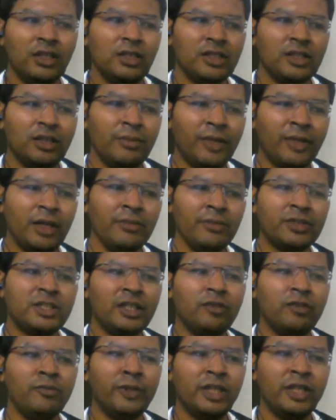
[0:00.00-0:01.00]
Sometimes
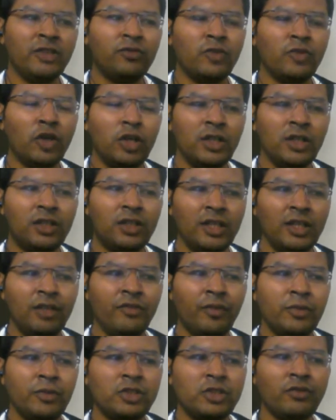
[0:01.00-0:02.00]
they might want the
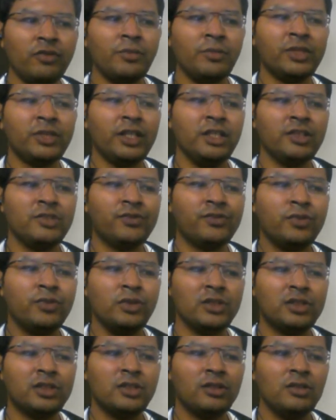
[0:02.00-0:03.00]
information from
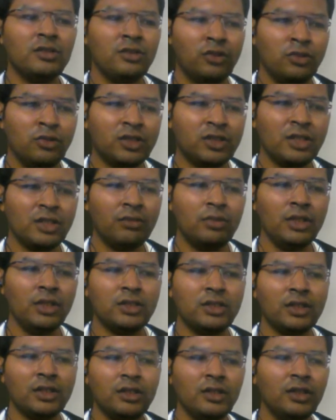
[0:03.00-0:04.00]
Salesforce due to some
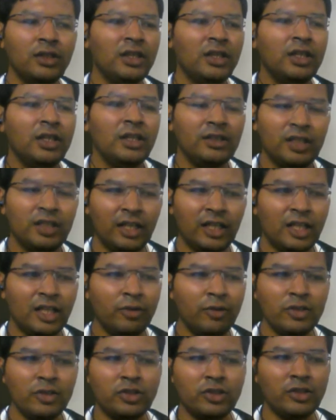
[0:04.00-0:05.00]
reason. That
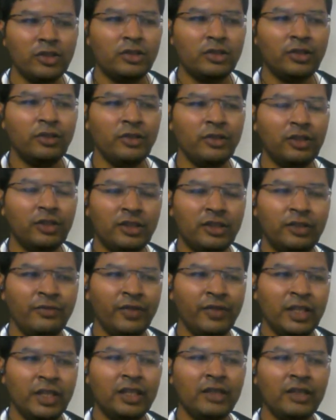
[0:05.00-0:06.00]
time also
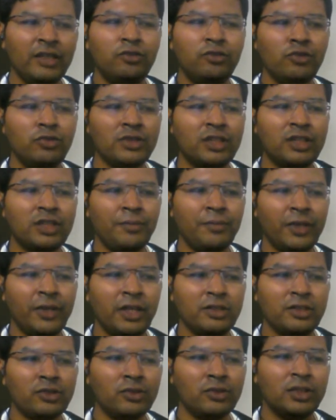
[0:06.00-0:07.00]
we give those
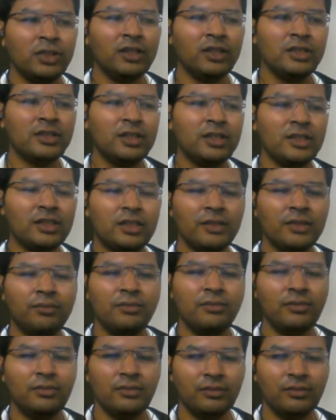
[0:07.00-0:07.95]
APIs to the other system.